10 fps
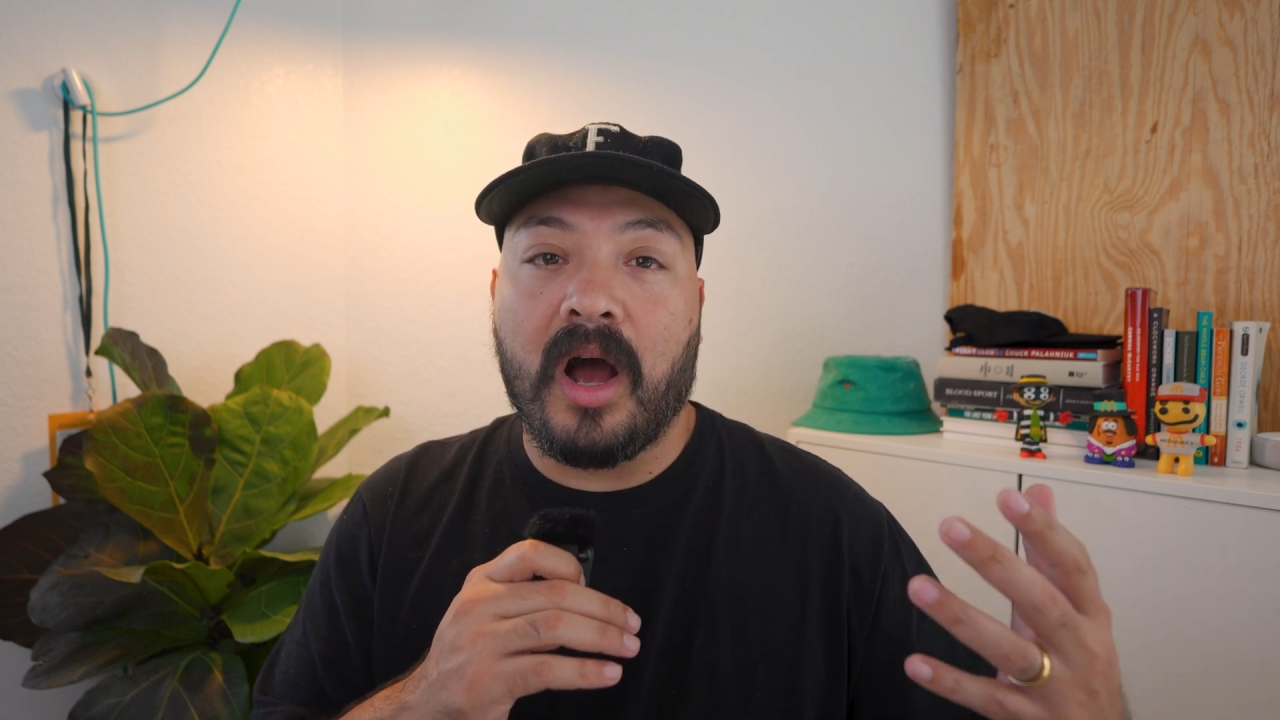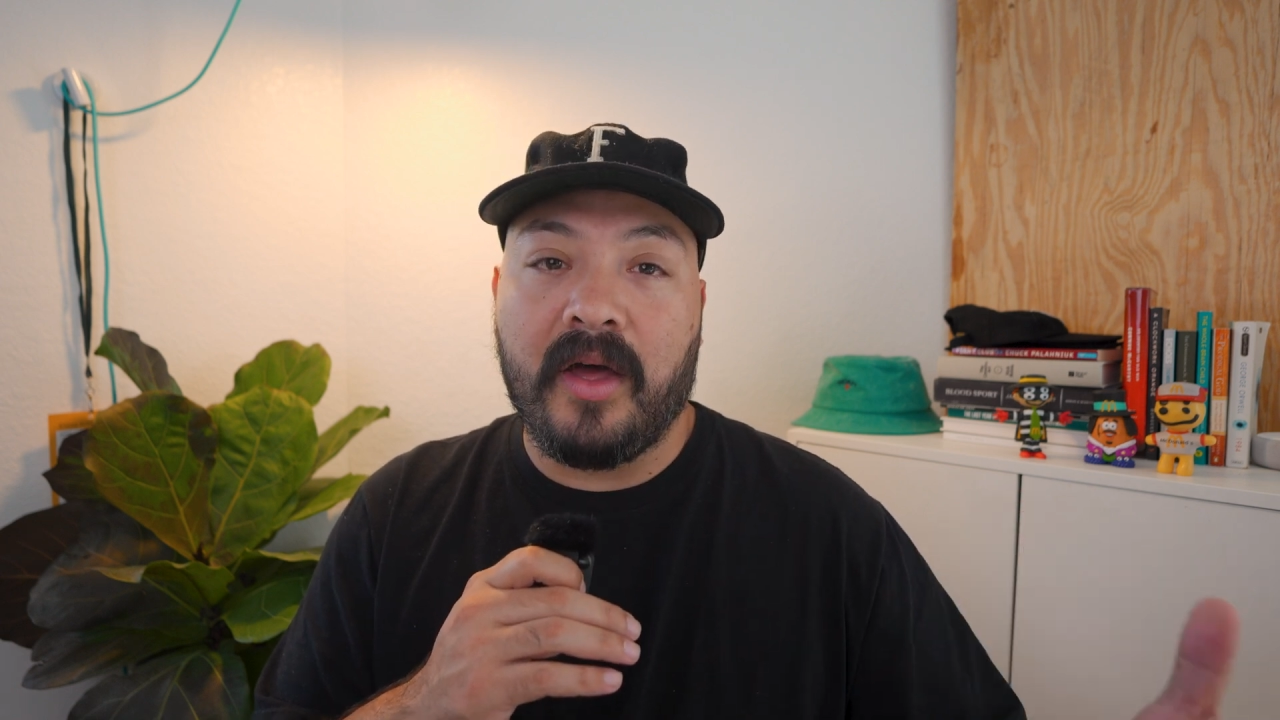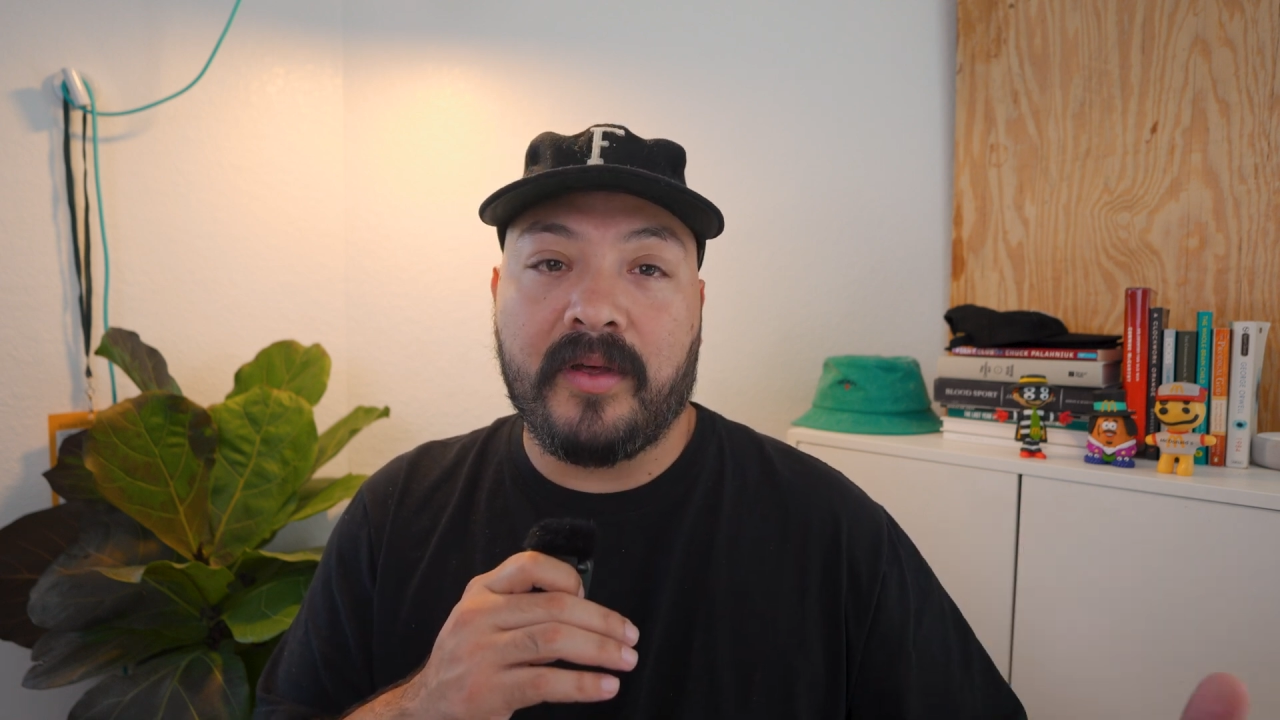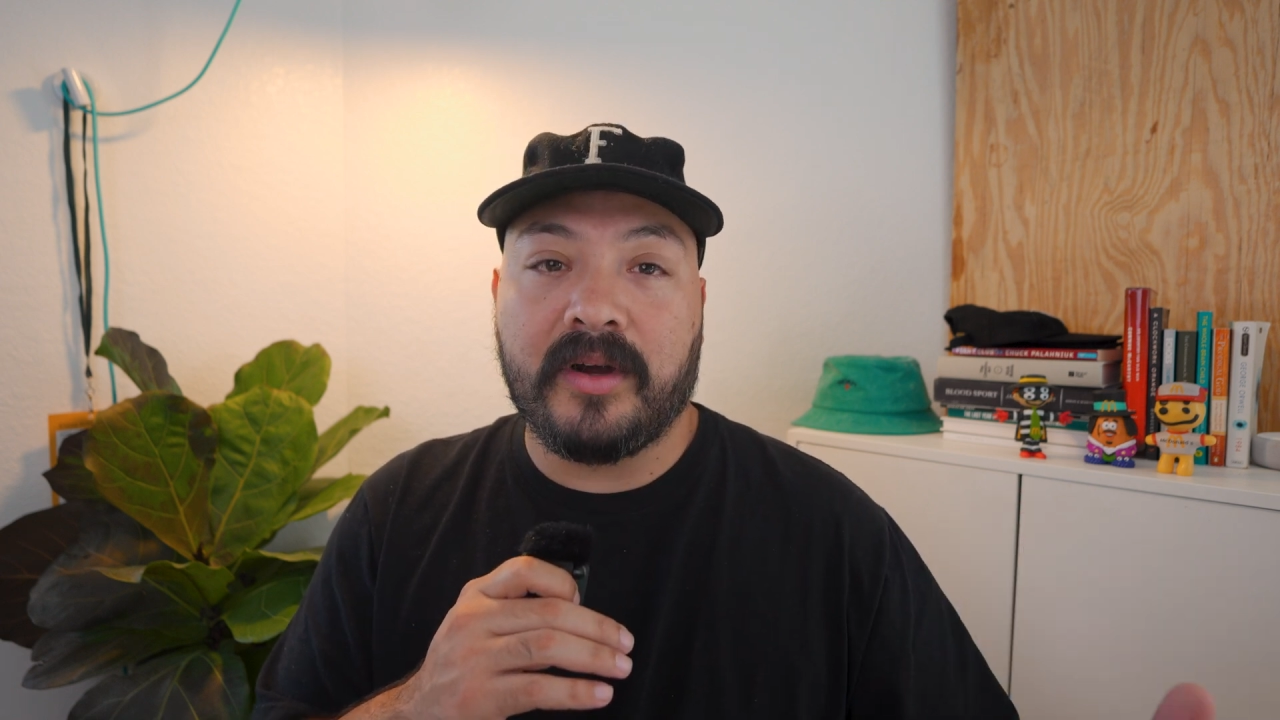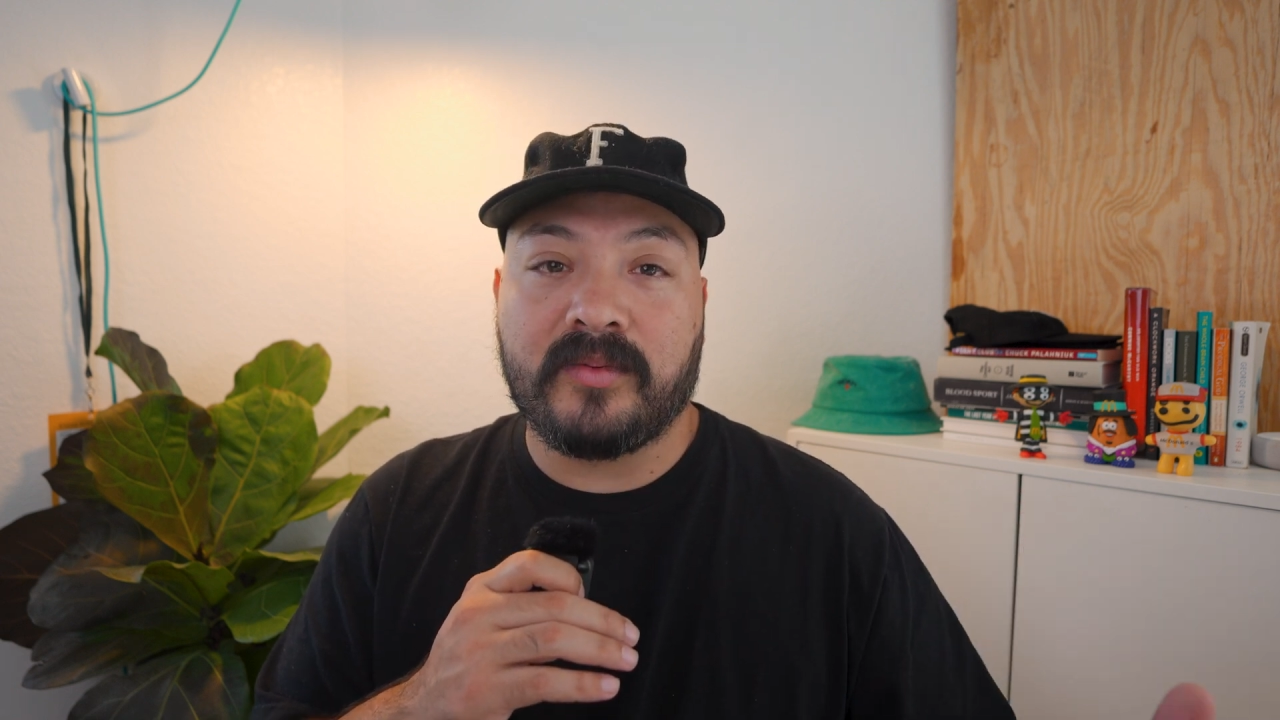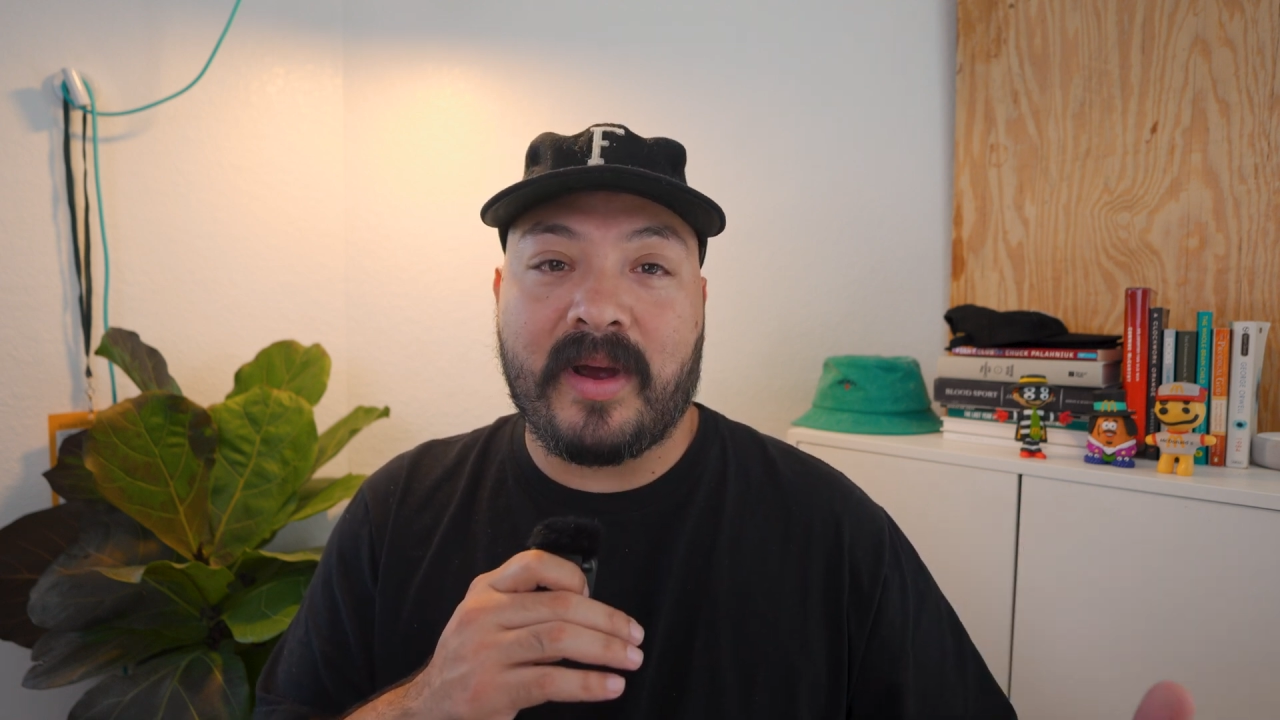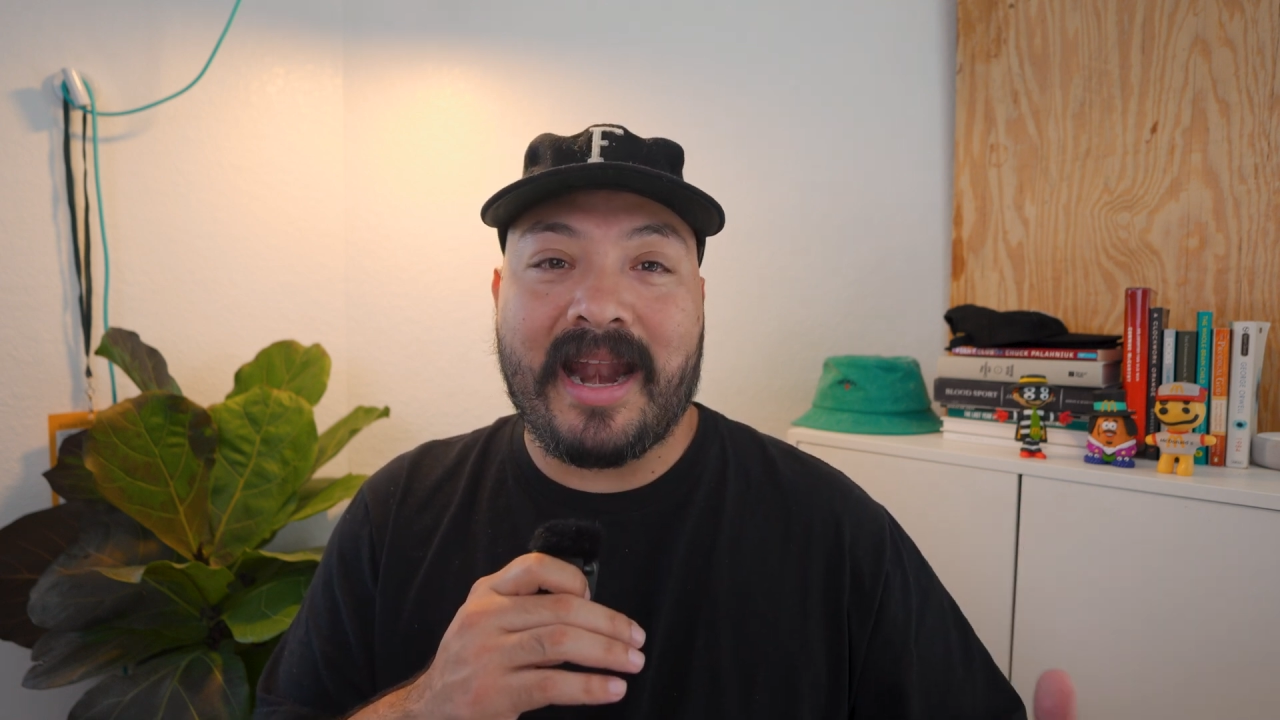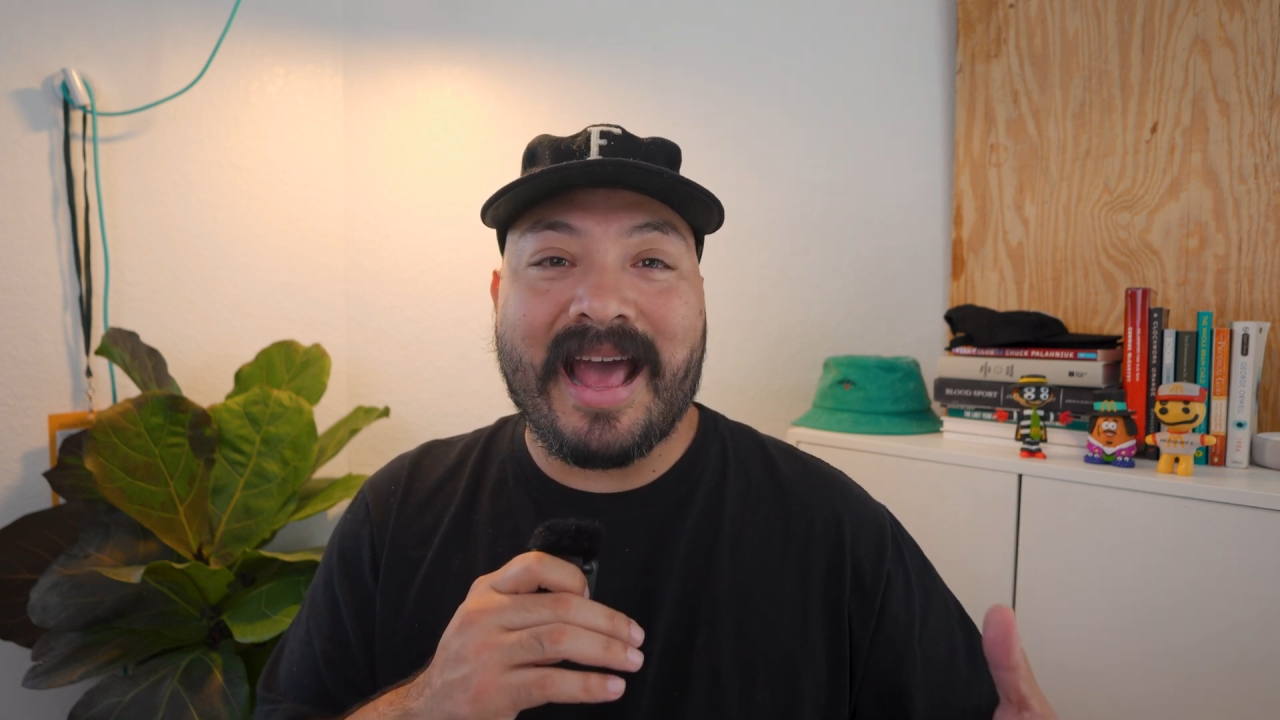others, right?